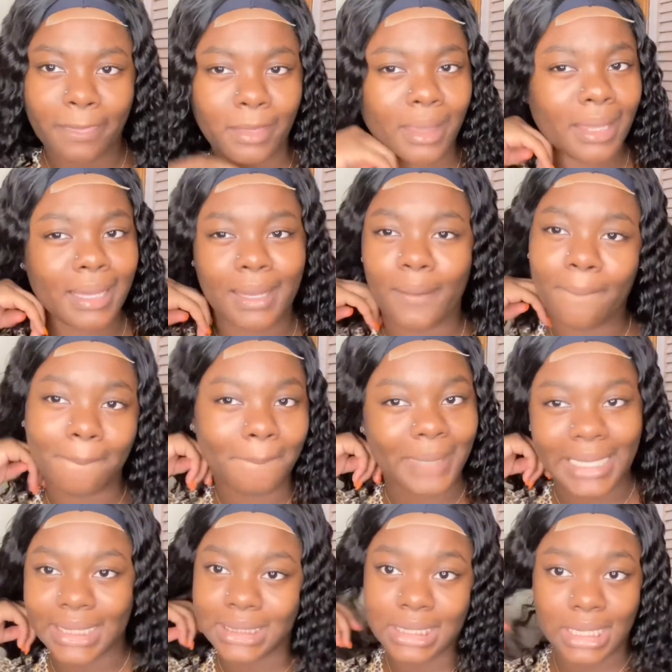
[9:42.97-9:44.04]
I don't
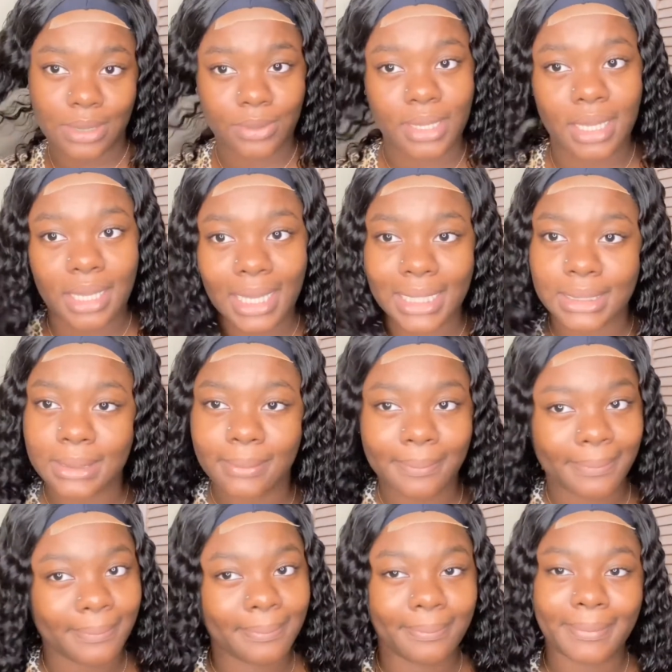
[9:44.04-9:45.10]
mind it, okay? I don't
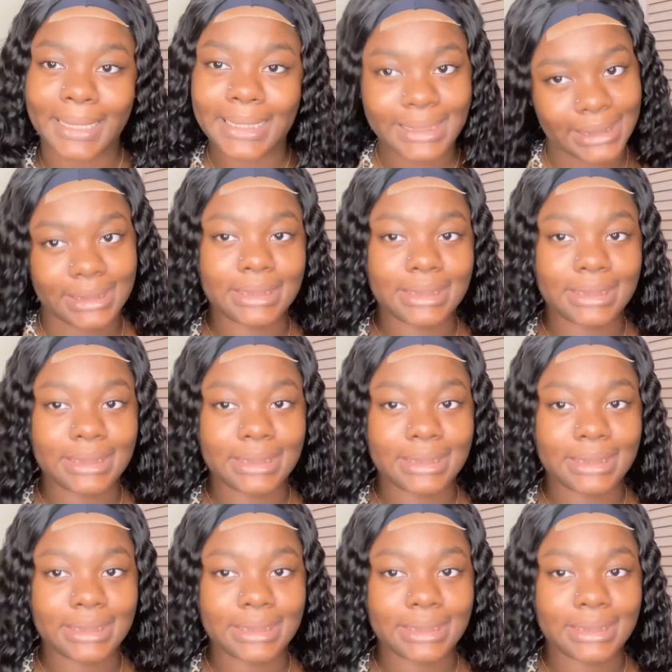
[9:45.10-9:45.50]
mind it.